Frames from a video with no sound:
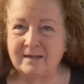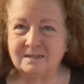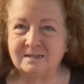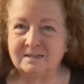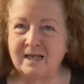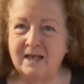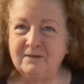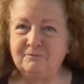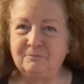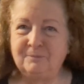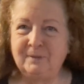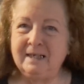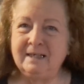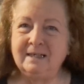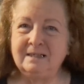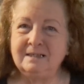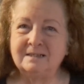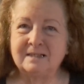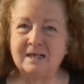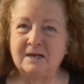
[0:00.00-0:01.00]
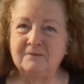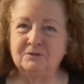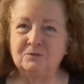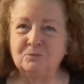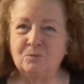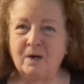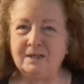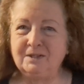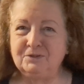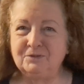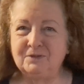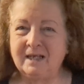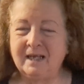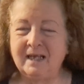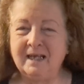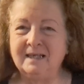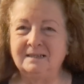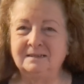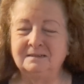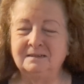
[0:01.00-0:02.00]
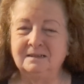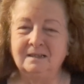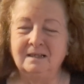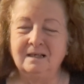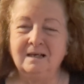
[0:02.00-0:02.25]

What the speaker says: save pennies every way you can,